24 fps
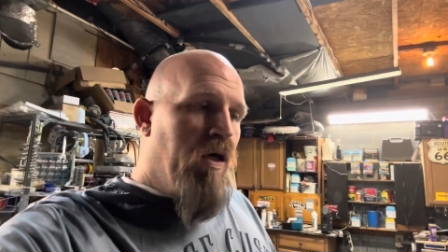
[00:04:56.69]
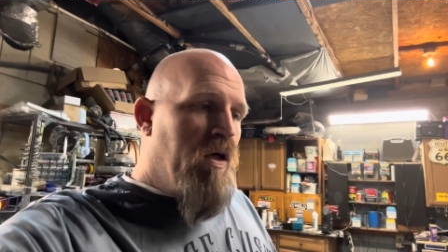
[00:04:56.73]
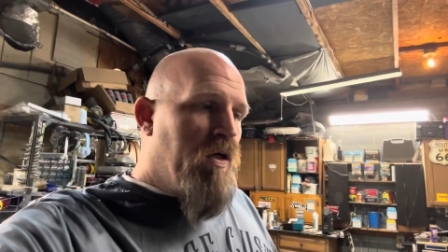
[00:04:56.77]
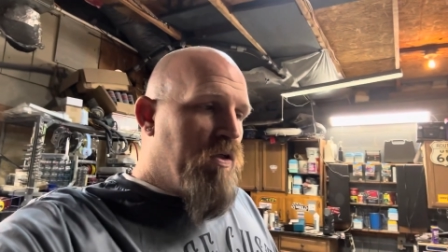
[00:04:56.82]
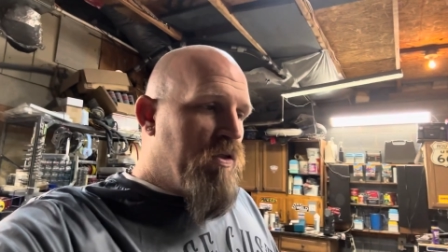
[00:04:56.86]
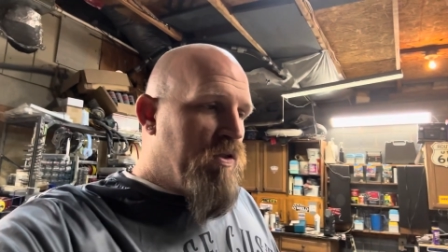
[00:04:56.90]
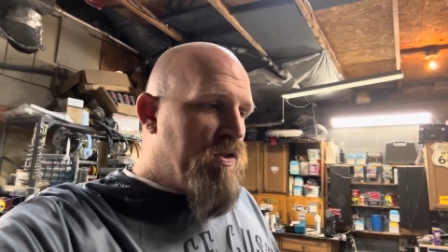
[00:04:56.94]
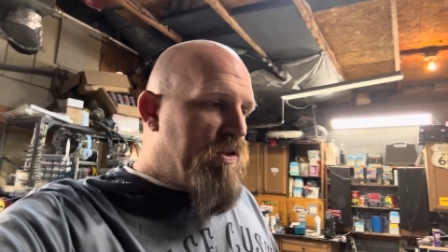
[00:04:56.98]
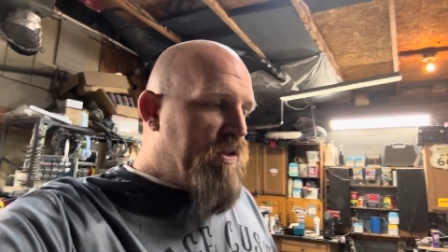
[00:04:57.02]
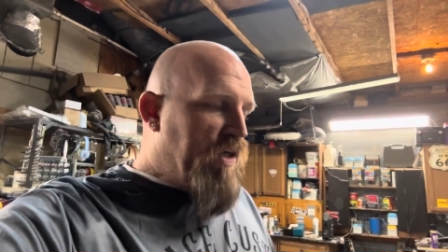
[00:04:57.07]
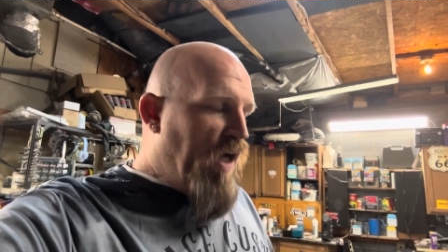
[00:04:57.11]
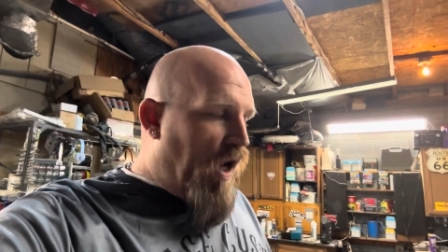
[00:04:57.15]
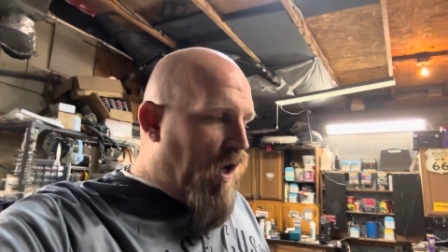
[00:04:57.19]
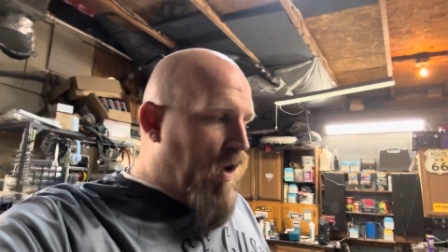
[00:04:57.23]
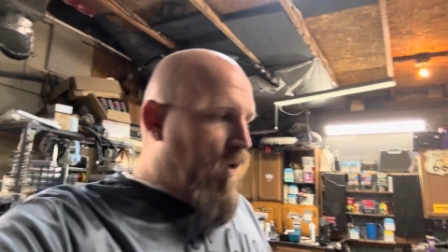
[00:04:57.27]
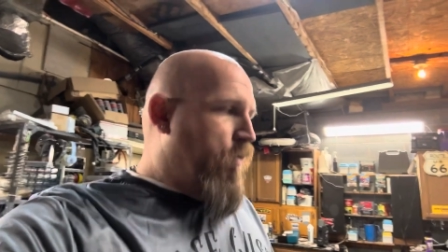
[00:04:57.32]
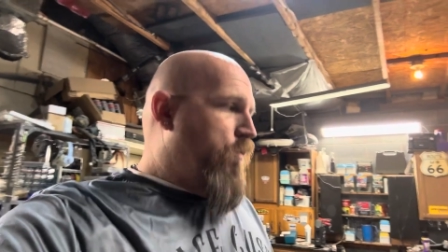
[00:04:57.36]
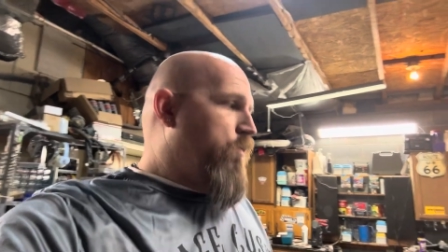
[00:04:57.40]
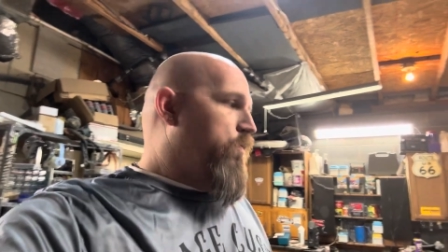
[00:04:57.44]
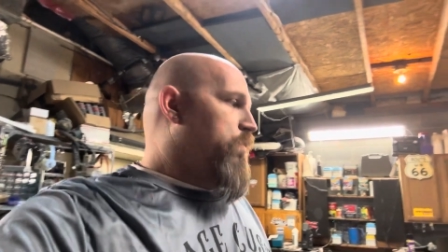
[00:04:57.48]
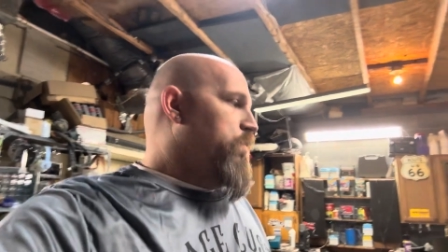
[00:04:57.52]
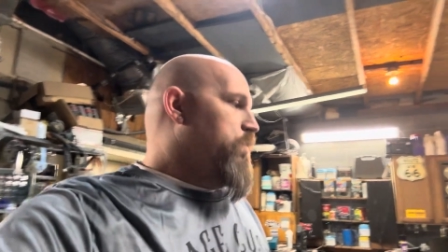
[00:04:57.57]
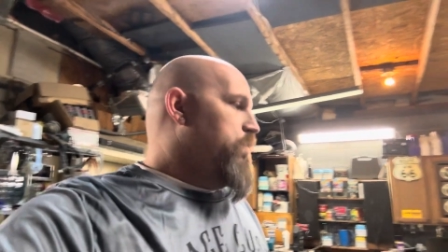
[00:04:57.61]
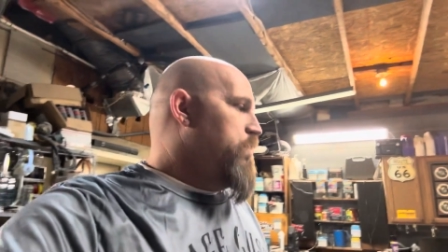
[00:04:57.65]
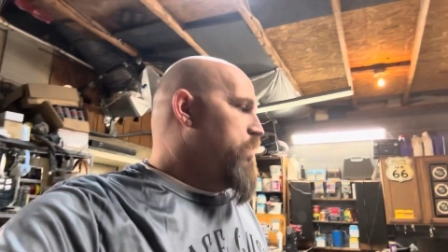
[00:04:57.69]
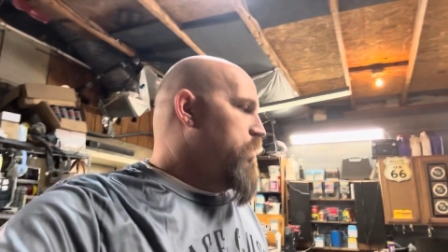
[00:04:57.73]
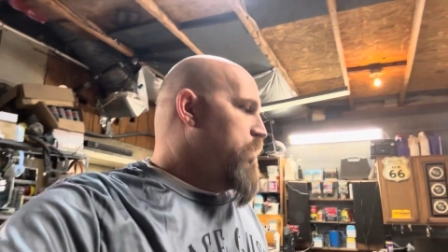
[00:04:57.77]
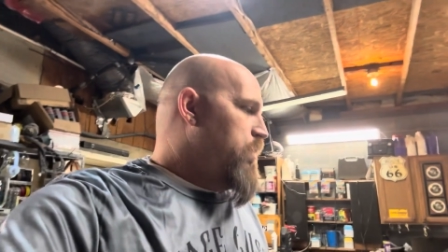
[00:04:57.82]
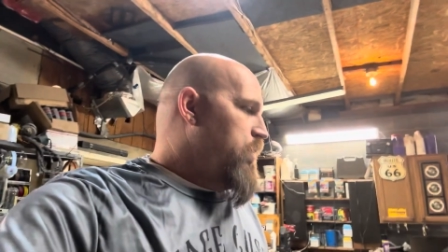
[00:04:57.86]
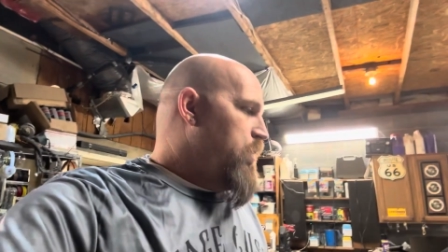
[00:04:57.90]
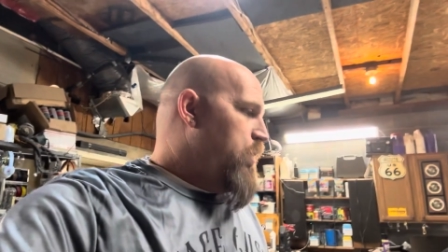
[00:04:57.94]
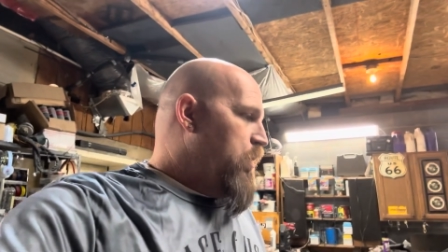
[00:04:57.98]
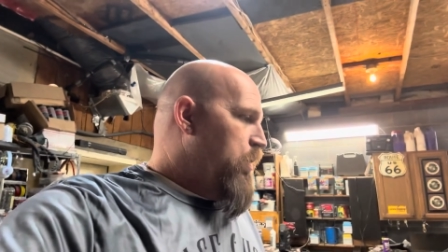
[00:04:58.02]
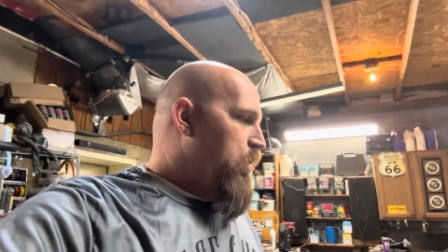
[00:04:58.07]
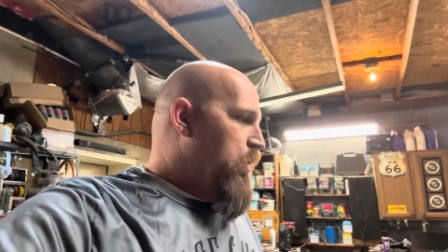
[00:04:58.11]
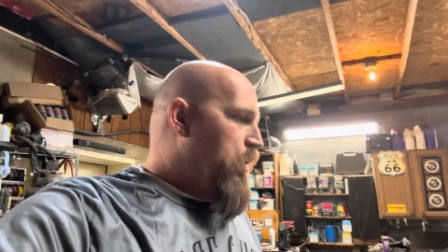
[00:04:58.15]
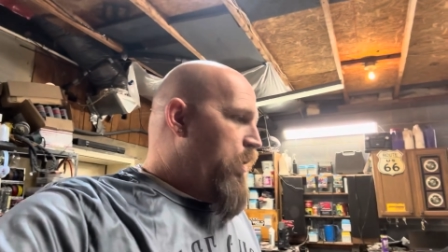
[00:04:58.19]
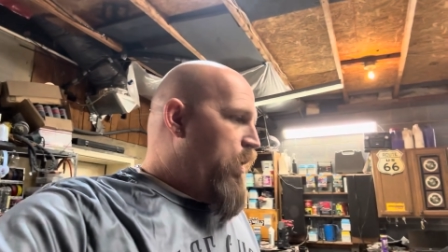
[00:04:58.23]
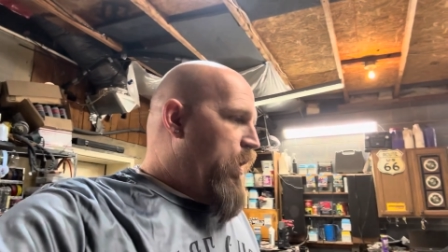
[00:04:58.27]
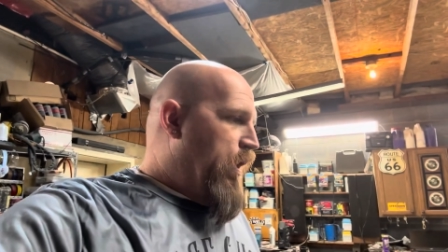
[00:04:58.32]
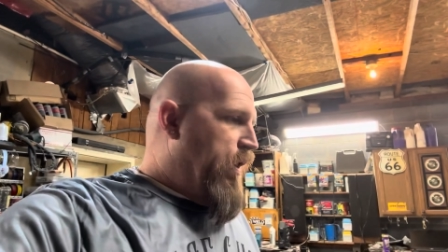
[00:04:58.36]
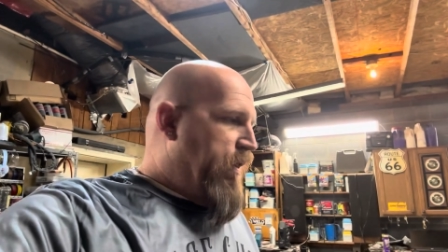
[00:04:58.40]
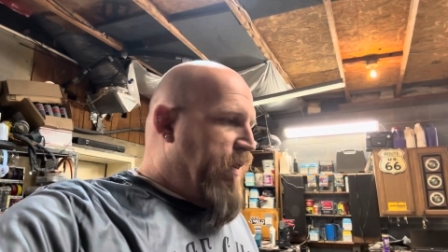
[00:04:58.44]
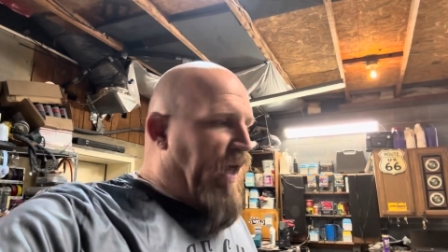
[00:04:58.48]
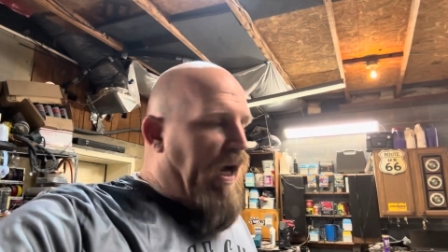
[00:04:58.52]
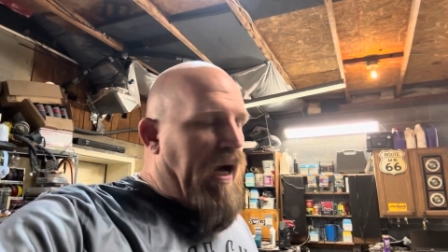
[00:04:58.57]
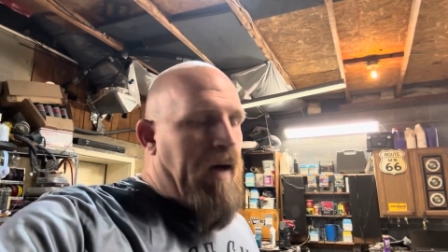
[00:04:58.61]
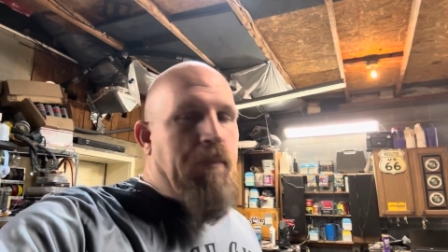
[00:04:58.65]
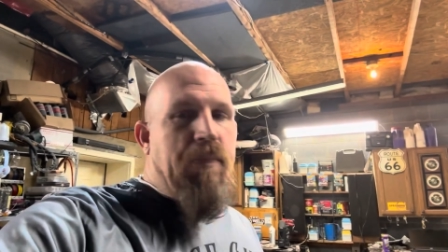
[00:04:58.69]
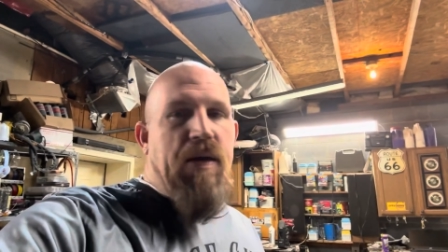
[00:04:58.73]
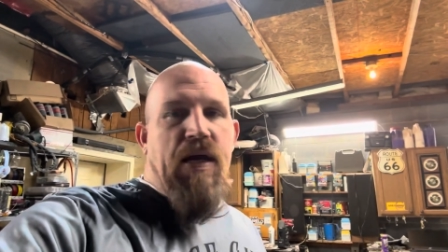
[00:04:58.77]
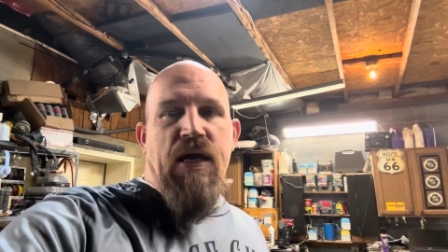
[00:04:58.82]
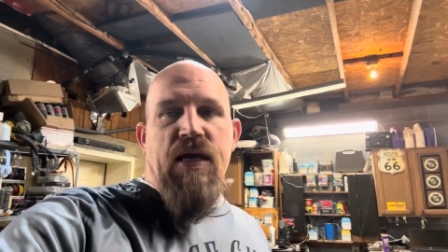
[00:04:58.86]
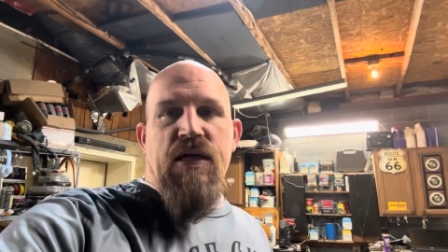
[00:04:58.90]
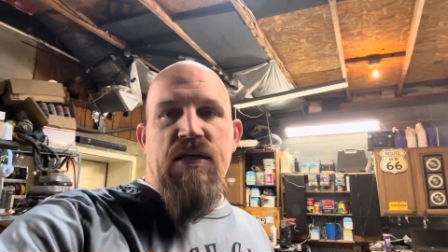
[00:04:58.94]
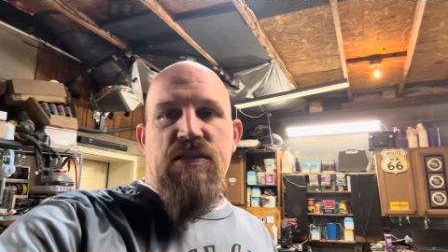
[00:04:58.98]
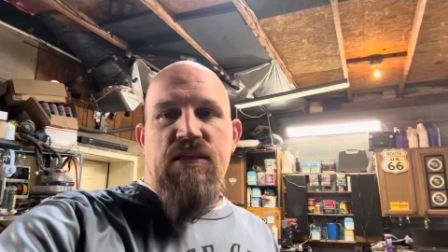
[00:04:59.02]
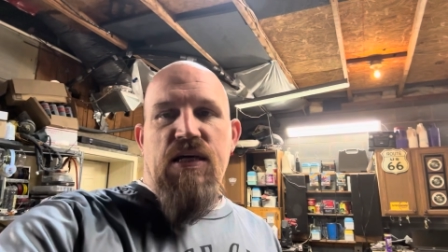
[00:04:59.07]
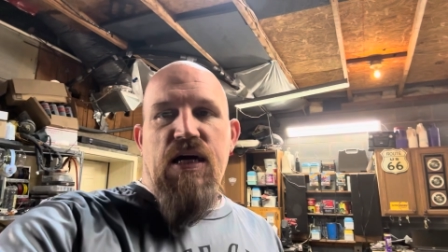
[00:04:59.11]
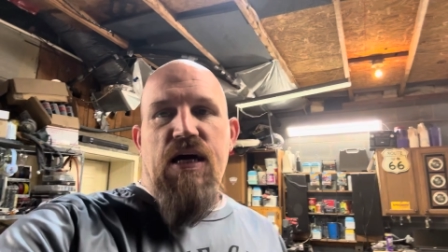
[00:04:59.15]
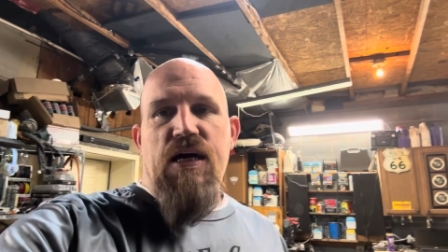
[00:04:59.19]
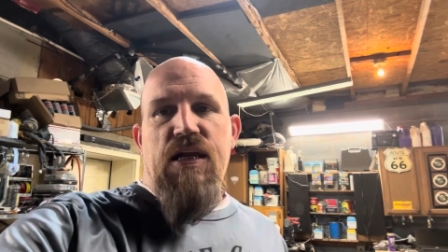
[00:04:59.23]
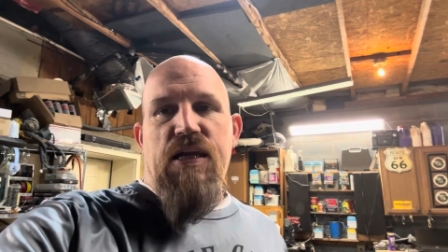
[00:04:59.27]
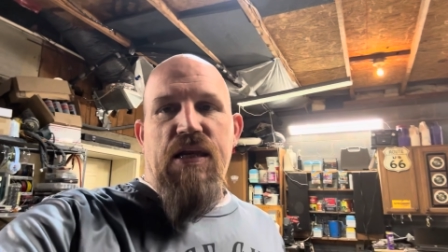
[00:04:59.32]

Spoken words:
So that being said,